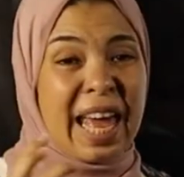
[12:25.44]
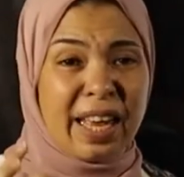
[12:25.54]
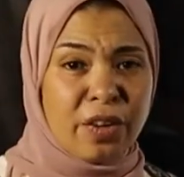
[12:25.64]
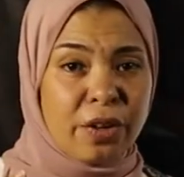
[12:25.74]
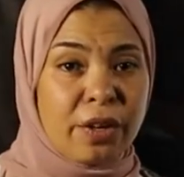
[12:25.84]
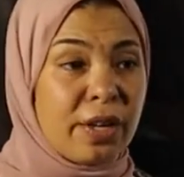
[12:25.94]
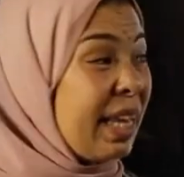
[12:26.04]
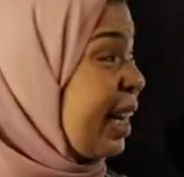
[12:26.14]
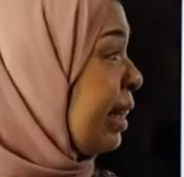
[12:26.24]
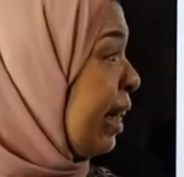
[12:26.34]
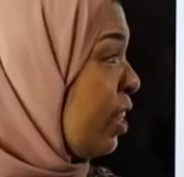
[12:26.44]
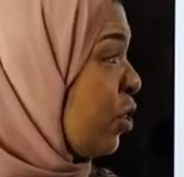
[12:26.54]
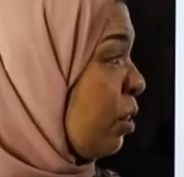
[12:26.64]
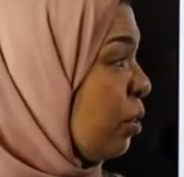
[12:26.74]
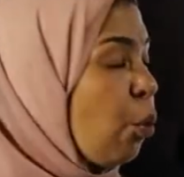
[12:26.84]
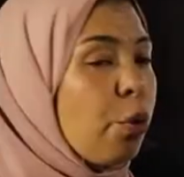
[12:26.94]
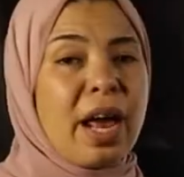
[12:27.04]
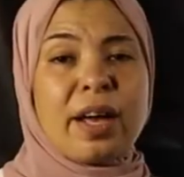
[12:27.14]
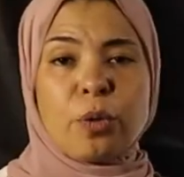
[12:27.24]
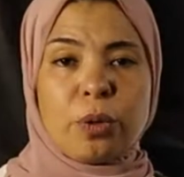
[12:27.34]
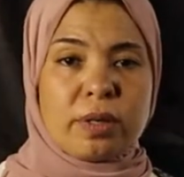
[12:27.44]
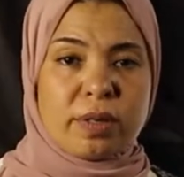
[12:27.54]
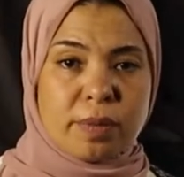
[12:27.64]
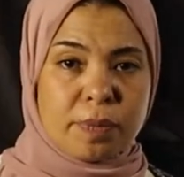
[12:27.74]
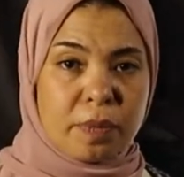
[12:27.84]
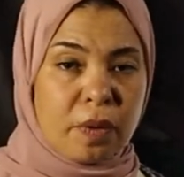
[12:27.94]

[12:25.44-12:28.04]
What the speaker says: anger, irritation, or annoyance.